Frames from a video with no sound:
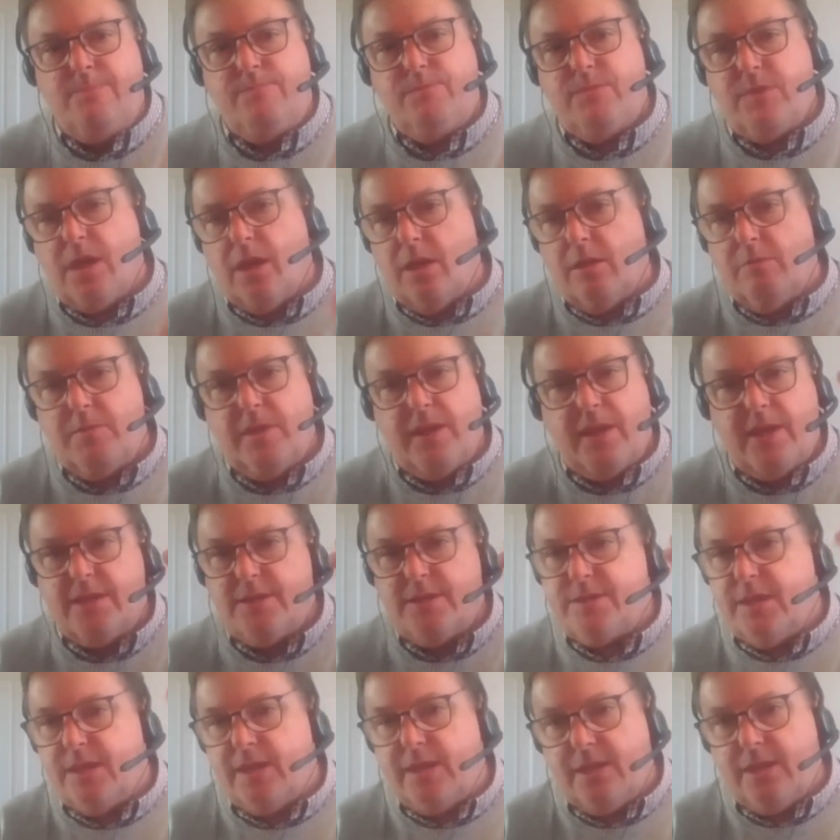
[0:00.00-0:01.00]

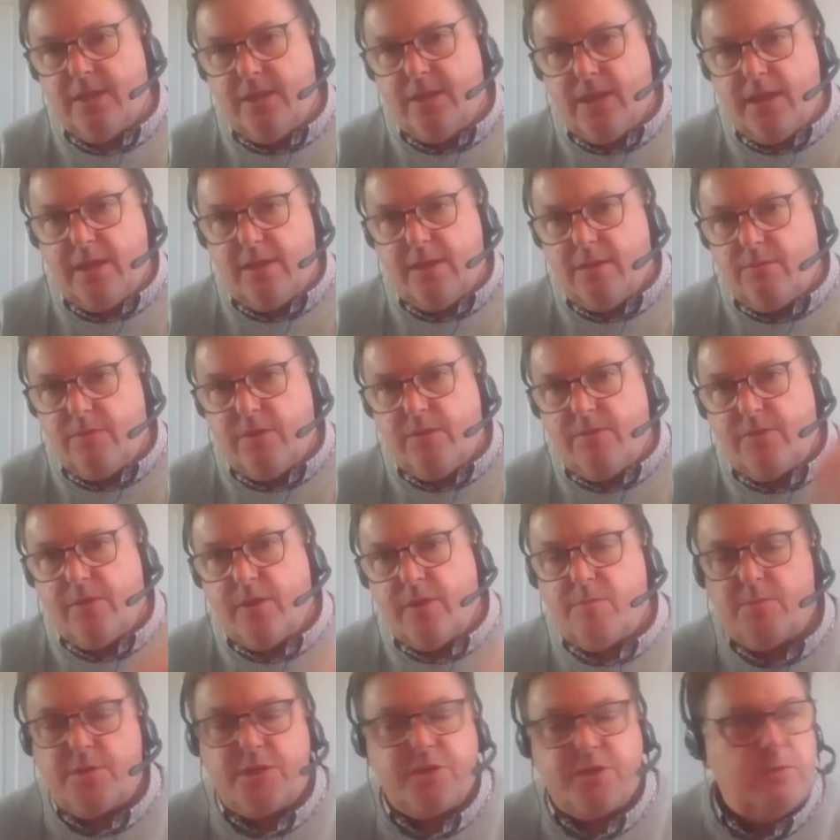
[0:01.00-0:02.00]
culminating in the
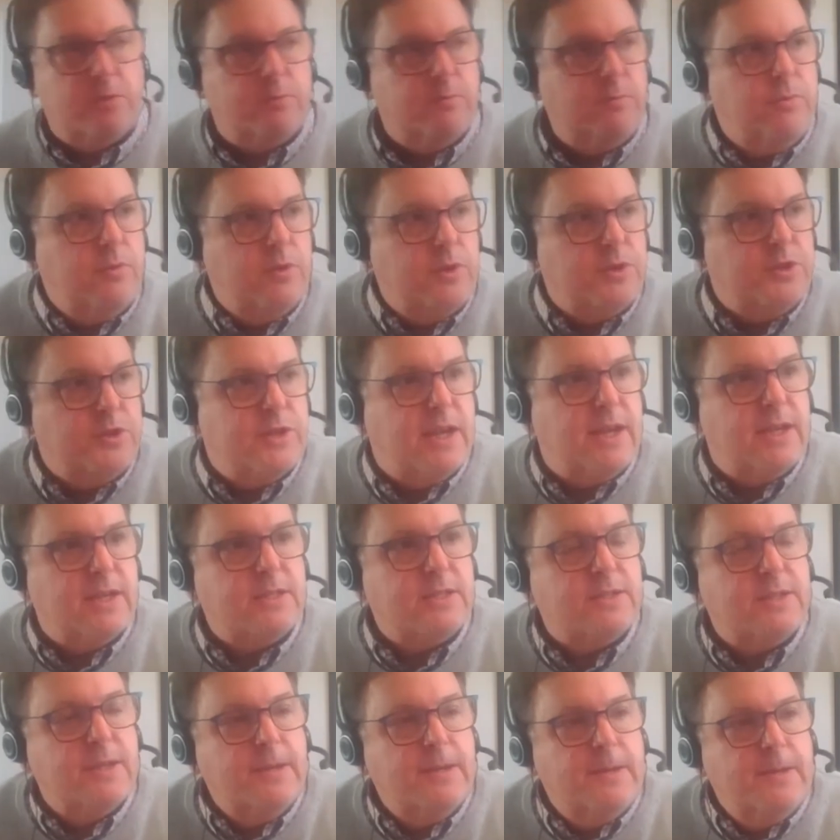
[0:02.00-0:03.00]
refurbishment
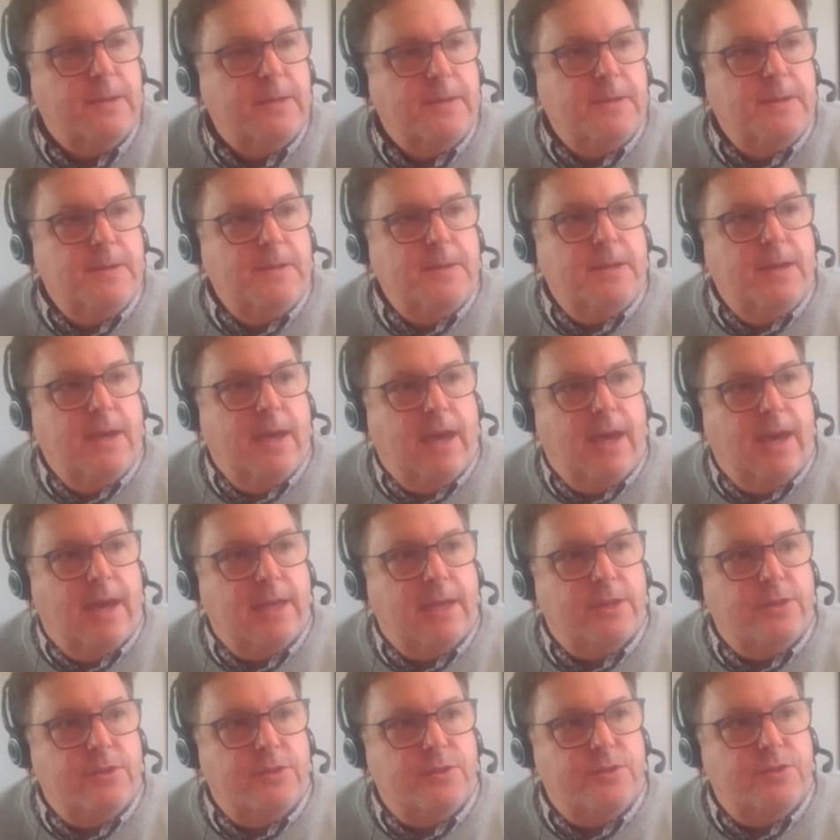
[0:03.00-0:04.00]
project.
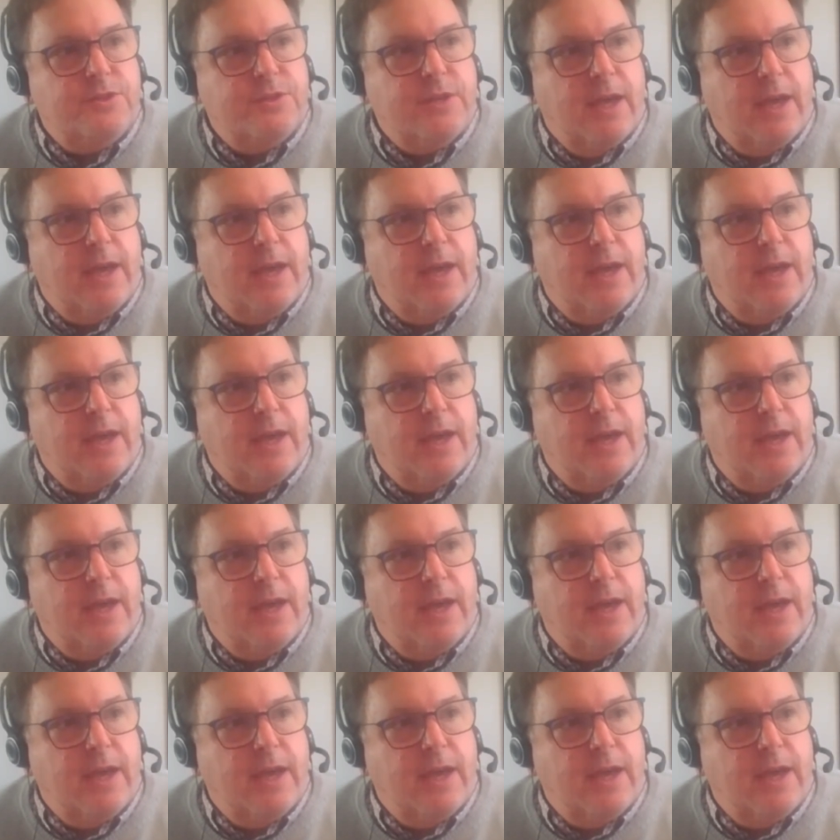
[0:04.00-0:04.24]
And